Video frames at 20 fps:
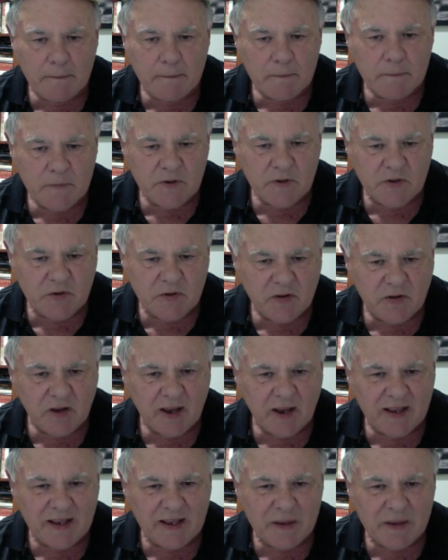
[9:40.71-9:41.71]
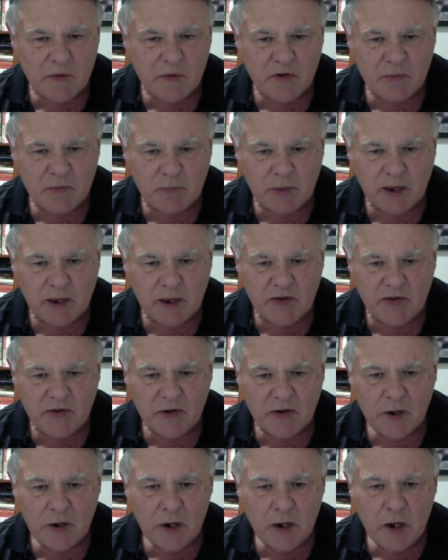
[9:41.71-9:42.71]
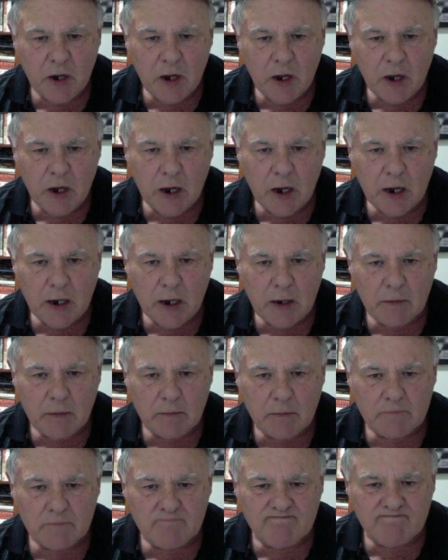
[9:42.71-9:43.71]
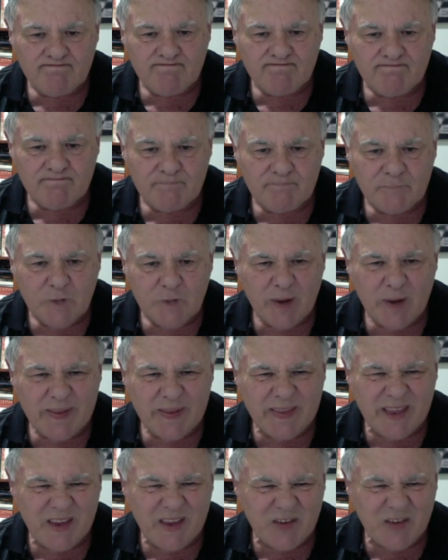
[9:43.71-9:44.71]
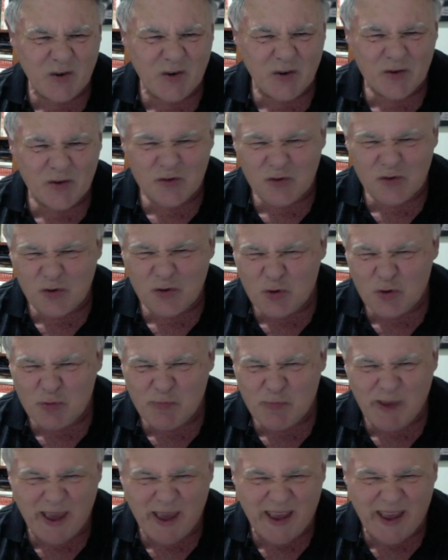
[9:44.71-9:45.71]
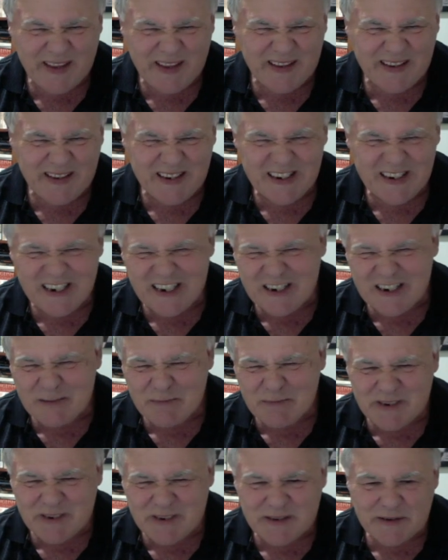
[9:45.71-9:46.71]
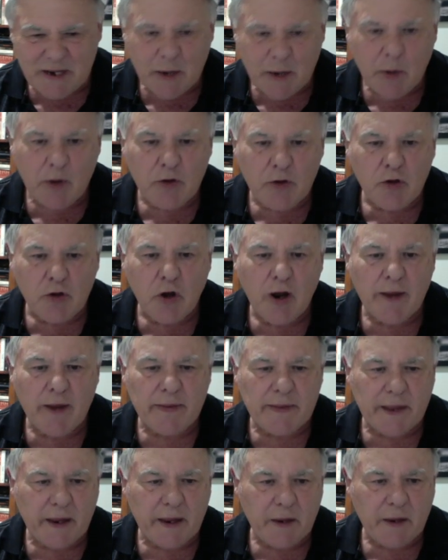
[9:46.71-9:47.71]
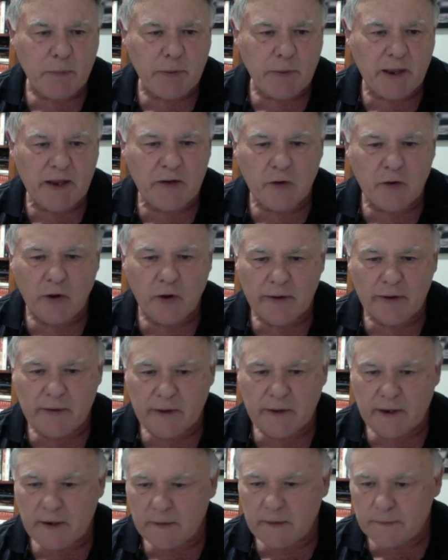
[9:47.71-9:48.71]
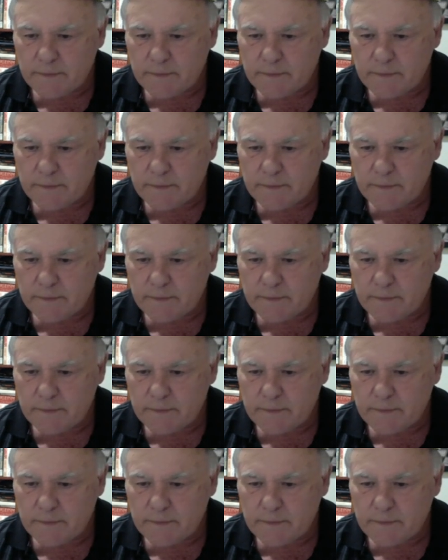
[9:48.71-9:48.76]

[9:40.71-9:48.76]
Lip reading: Slightly misplaced. Knight there is not too bad. But anyway, knight there. He played knight there.